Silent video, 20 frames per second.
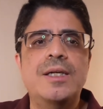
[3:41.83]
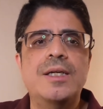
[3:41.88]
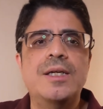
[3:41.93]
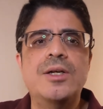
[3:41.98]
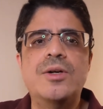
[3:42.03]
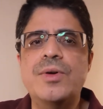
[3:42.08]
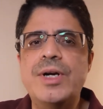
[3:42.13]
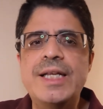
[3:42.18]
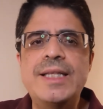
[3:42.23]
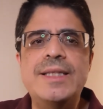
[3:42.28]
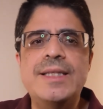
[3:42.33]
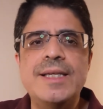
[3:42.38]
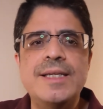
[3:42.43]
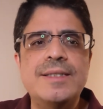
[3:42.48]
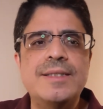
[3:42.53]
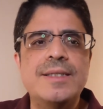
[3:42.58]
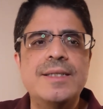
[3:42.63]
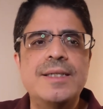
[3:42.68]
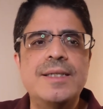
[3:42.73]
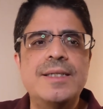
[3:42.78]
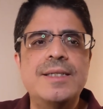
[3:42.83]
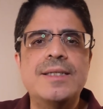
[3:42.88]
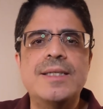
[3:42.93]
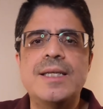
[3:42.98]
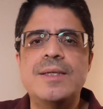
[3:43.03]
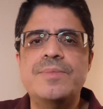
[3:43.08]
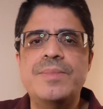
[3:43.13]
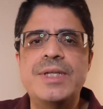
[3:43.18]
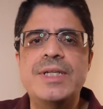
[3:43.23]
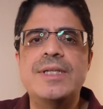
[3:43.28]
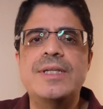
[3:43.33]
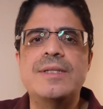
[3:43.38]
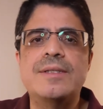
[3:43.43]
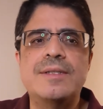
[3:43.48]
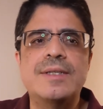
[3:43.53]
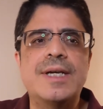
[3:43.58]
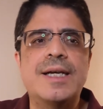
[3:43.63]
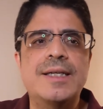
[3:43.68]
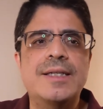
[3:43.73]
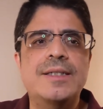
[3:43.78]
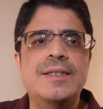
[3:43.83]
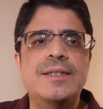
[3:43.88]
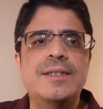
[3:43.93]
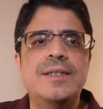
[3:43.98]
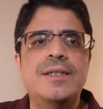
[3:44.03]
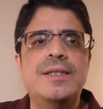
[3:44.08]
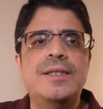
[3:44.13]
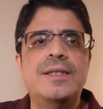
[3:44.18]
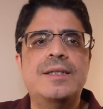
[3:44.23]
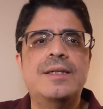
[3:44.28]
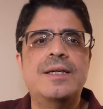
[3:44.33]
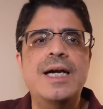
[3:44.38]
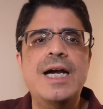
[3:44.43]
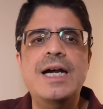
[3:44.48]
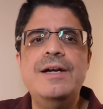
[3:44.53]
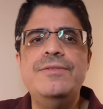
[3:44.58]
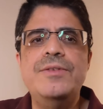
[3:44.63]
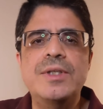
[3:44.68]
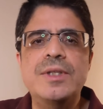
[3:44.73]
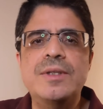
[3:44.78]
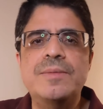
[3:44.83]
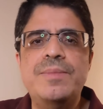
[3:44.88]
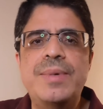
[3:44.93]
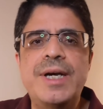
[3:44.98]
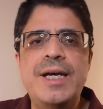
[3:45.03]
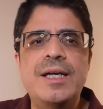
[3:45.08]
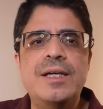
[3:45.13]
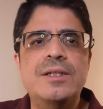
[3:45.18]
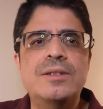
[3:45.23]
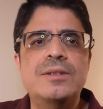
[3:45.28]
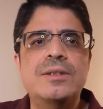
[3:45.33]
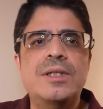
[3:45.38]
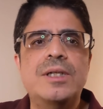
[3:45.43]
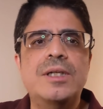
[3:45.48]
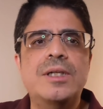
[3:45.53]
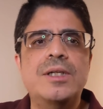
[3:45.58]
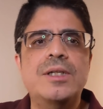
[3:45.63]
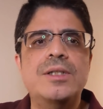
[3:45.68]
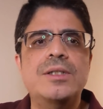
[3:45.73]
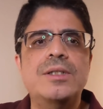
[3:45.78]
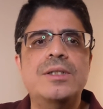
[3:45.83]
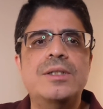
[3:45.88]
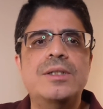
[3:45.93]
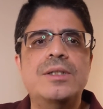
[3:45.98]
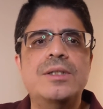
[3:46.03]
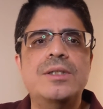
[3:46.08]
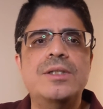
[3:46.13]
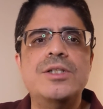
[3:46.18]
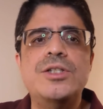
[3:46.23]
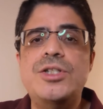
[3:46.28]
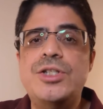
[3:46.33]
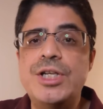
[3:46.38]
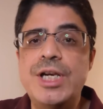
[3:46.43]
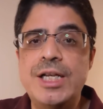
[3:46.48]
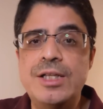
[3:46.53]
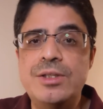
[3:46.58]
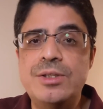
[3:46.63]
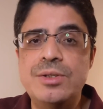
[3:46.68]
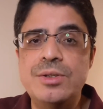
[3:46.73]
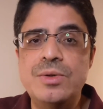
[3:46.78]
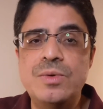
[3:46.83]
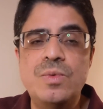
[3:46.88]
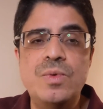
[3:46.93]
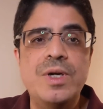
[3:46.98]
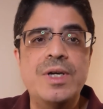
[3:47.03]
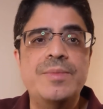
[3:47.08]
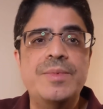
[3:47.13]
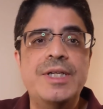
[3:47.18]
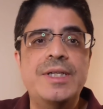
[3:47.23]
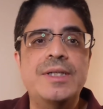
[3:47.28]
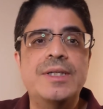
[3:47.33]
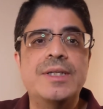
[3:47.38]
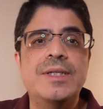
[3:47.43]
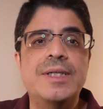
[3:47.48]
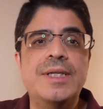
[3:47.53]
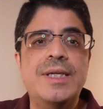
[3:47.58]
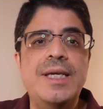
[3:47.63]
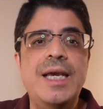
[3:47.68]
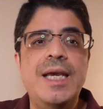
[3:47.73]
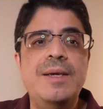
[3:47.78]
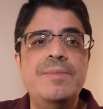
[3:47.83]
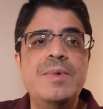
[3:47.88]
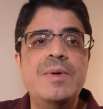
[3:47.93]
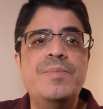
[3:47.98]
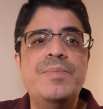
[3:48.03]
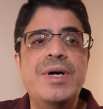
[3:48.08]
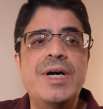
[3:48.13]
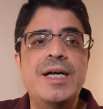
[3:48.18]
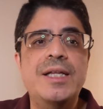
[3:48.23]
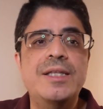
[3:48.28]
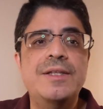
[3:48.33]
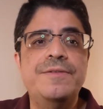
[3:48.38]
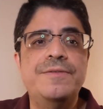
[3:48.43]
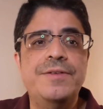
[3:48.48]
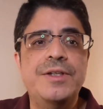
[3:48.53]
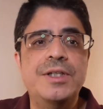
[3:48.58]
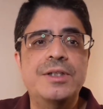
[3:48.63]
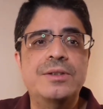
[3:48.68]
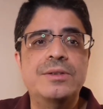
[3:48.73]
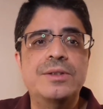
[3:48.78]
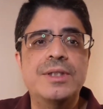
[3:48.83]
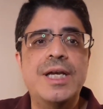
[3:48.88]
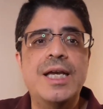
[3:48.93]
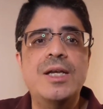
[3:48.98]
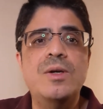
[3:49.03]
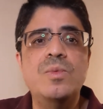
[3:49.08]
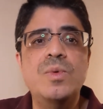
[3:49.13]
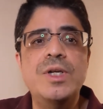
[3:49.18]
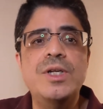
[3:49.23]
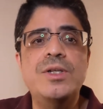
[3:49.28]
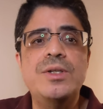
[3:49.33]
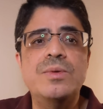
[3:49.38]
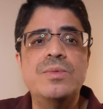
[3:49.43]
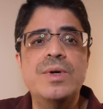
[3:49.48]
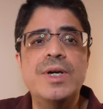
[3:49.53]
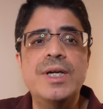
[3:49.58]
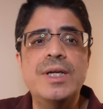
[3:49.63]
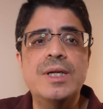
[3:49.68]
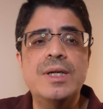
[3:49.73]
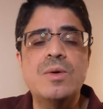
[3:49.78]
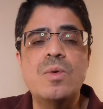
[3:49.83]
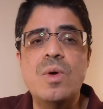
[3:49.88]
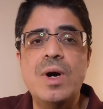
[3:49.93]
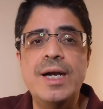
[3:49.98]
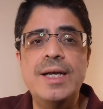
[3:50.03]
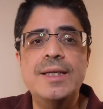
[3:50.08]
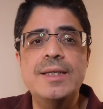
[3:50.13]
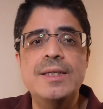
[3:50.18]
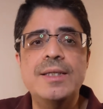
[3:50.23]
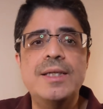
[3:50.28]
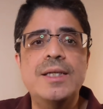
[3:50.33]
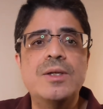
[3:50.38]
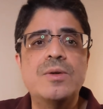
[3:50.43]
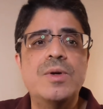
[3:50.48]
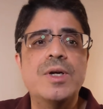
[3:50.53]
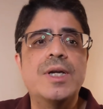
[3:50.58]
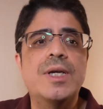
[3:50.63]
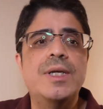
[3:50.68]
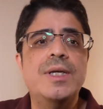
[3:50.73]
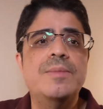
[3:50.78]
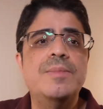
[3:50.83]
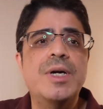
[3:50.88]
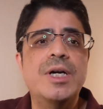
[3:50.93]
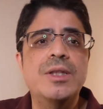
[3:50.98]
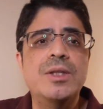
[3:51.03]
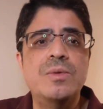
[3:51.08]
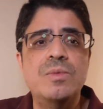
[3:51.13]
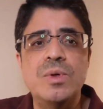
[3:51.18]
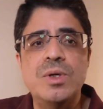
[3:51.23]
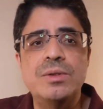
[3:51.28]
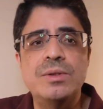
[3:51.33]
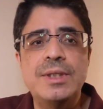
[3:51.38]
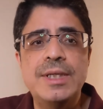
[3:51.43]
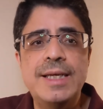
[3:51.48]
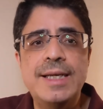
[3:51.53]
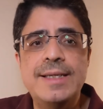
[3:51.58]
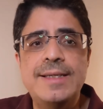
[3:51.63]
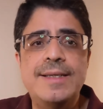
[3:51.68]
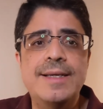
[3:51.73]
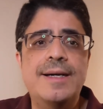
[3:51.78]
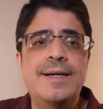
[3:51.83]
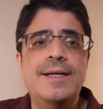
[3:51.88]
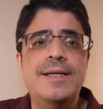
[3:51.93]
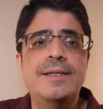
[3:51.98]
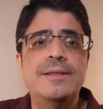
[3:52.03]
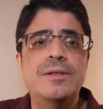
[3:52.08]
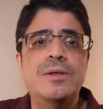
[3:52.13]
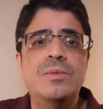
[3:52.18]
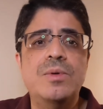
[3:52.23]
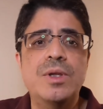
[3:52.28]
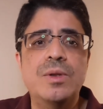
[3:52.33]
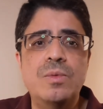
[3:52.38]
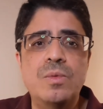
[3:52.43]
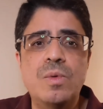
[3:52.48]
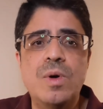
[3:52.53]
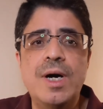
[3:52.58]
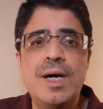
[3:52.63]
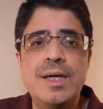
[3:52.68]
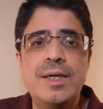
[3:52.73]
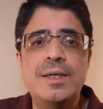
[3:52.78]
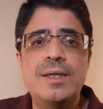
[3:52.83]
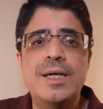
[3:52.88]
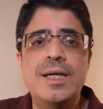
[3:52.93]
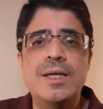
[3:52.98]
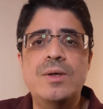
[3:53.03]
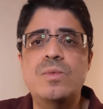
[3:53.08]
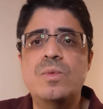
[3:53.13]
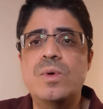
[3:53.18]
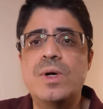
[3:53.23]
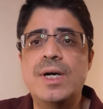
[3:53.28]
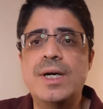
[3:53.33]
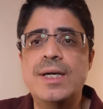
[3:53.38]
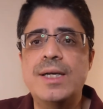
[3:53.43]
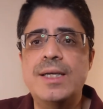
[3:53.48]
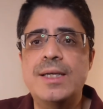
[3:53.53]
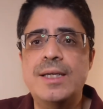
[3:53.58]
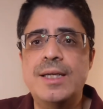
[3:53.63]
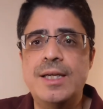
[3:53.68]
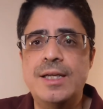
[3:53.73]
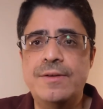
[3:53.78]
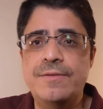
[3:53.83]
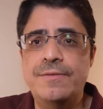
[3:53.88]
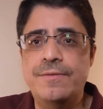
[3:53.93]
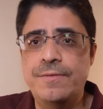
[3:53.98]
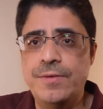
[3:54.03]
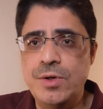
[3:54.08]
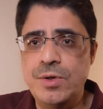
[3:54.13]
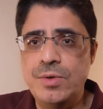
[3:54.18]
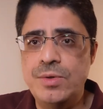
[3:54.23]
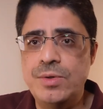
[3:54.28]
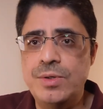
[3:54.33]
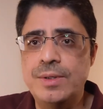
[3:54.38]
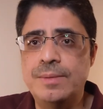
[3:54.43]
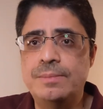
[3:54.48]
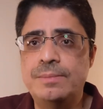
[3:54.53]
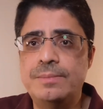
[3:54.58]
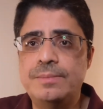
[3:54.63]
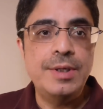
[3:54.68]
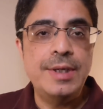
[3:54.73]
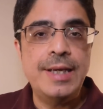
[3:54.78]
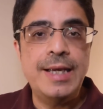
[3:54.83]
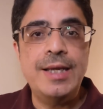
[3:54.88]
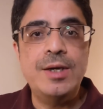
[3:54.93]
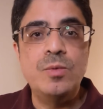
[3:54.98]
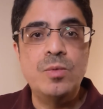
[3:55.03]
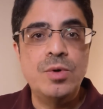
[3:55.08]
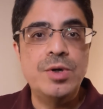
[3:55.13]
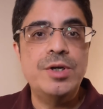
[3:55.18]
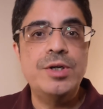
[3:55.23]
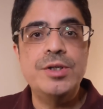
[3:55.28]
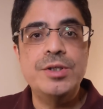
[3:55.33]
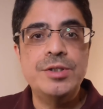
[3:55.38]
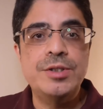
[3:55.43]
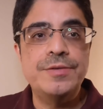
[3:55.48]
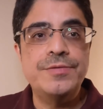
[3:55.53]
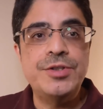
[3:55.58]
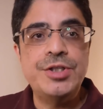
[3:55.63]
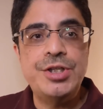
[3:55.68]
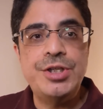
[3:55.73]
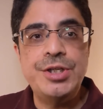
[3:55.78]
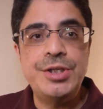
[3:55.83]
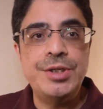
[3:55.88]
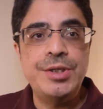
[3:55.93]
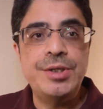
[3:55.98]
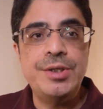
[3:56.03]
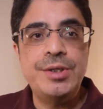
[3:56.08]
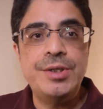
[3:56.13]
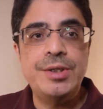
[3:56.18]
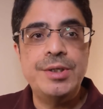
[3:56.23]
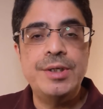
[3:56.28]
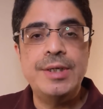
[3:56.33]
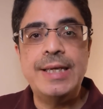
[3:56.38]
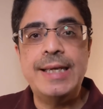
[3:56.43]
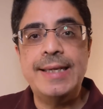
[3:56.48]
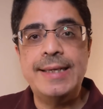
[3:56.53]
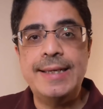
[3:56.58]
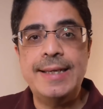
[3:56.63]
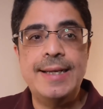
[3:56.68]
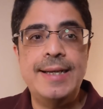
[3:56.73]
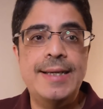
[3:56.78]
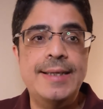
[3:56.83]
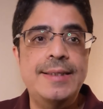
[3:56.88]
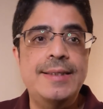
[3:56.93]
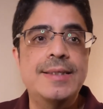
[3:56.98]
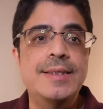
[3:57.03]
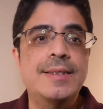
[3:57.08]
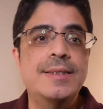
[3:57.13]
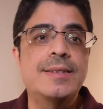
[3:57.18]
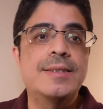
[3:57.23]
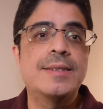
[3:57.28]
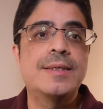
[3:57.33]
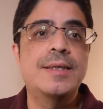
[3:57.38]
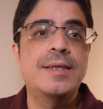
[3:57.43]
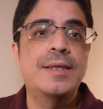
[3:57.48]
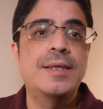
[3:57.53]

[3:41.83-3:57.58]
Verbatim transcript: Great destinies had been decided. After the battle, gentle women came upon the field and went direct quietly and quickly among the wounded and dying with water and wine and food and words of cheer and kindness.